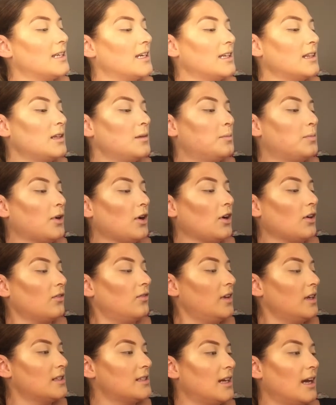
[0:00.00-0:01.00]
like the
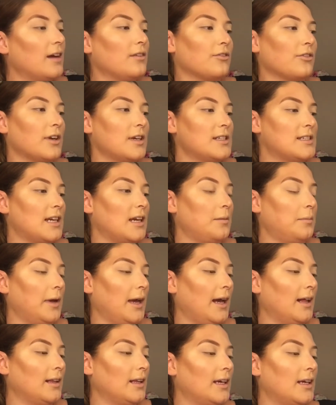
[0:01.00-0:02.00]
perfect everyday
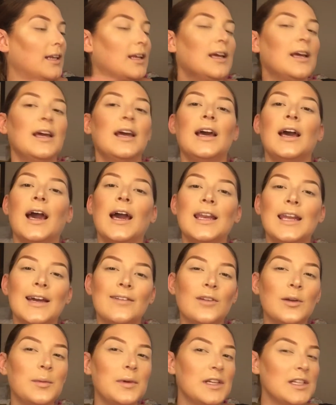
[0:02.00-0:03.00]
palette. And
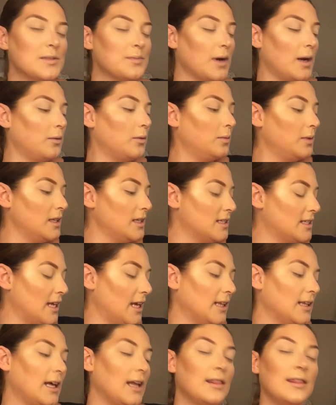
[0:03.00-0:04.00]
everybody's probably
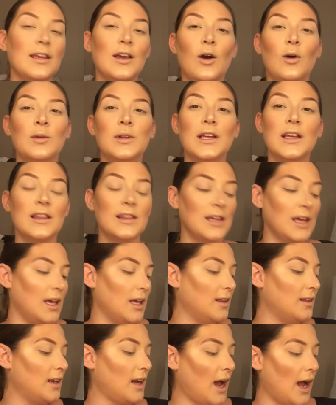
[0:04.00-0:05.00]
saying that. The only
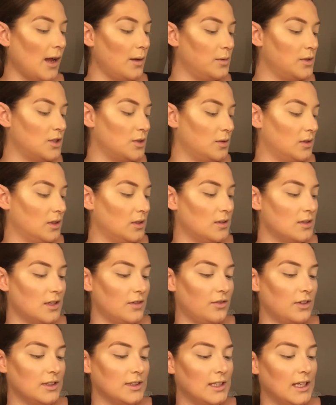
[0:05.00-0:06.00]
thing that I would do a little
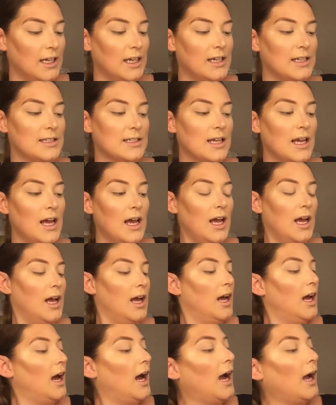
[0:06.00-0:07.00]
differently is
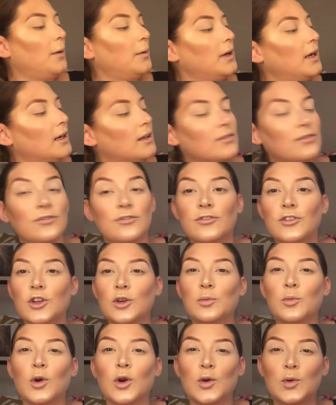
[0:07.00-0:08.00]
I would add a
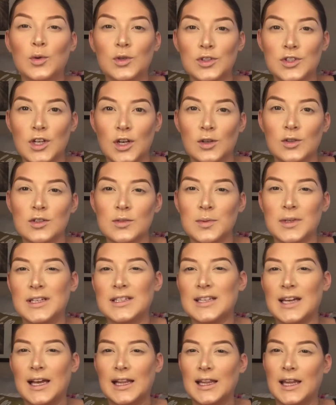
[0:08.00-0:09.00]
few more cool tones
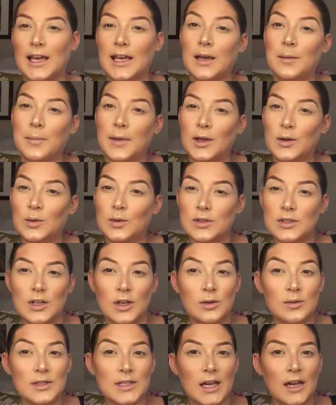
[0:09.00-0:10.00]
because I like my cool
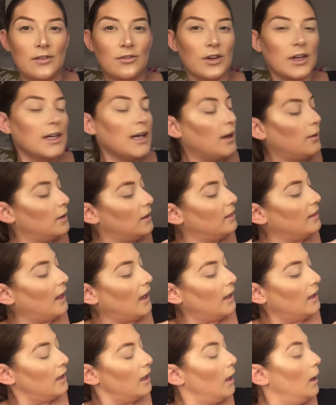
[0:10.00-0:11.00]
tones every now and
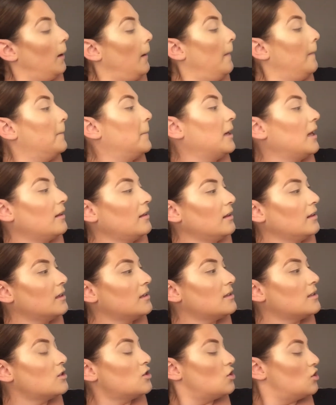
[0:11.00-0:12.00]
then. But I think
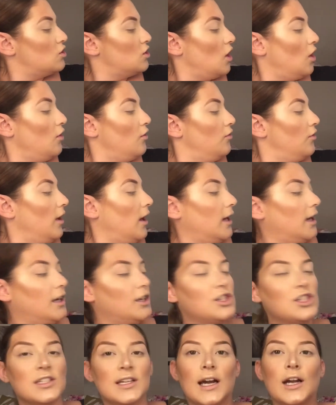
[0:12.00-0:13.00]
this is so fun, and
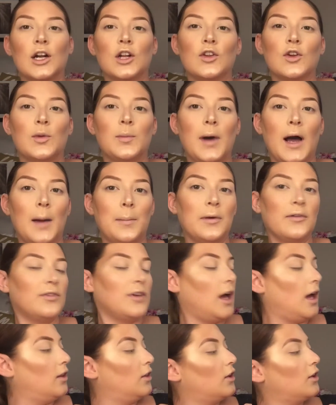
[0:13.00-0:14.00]
she's got her little pop of
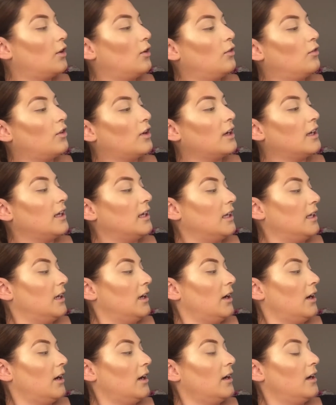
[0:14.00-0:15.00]
color over
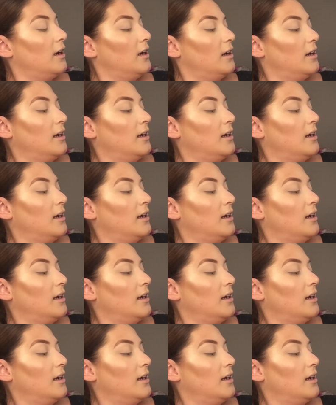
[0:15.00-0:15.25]
here.